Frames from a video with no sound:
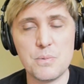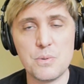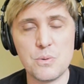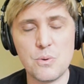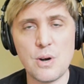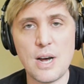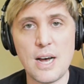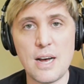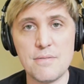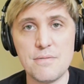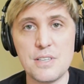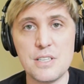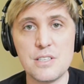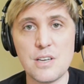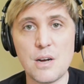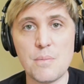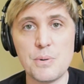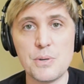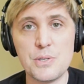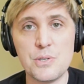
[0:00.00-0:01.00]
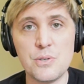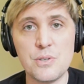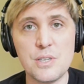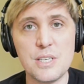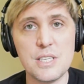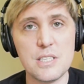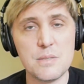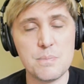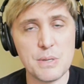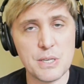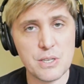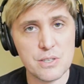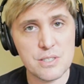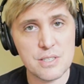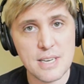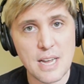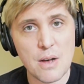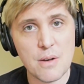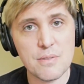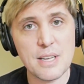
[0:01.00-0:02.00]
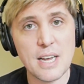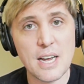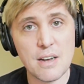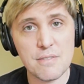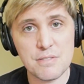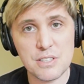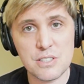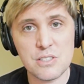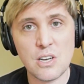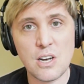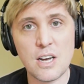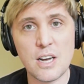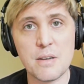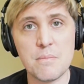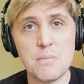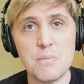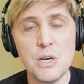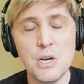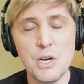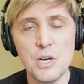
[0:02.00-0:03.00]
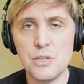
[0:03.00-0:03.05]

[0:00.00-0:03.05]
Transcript: who have these opportunities, because now they have the time